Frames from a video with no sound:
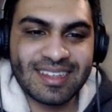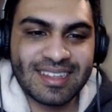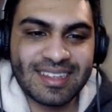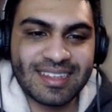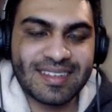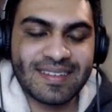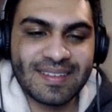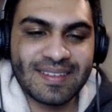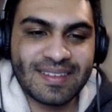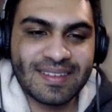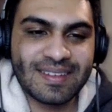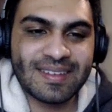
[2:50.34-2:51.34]

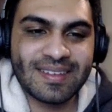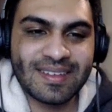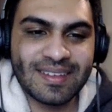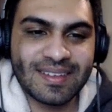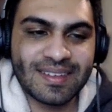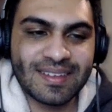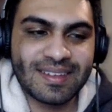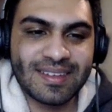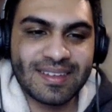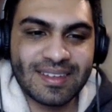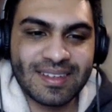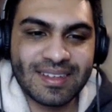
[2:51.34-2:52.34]

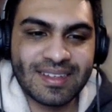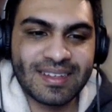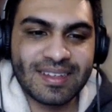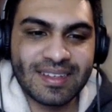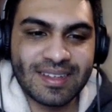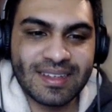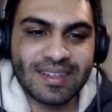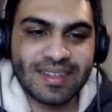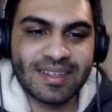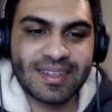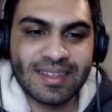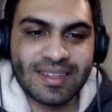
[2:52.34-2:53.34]

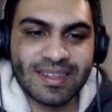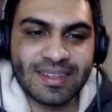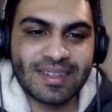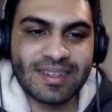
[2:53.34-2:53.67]
This person isn't speaking.